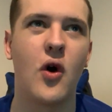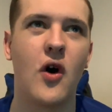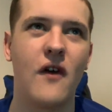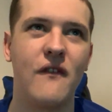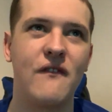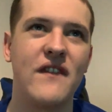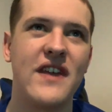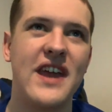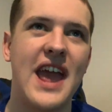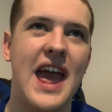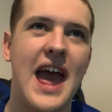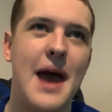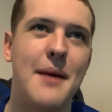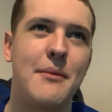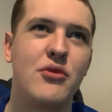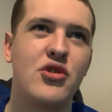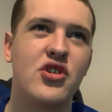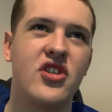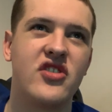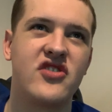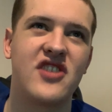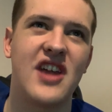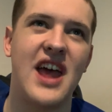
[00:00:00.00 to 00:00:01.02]
of the
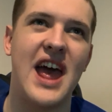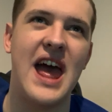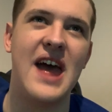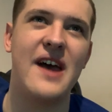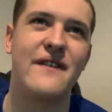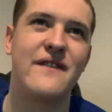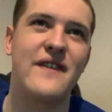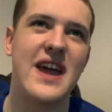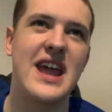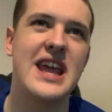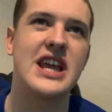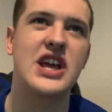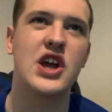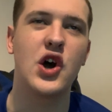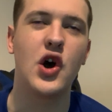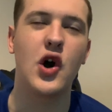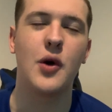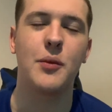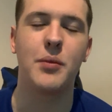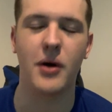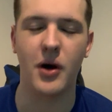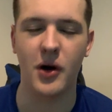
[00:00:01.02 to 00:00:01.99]
Emirates FA Cup.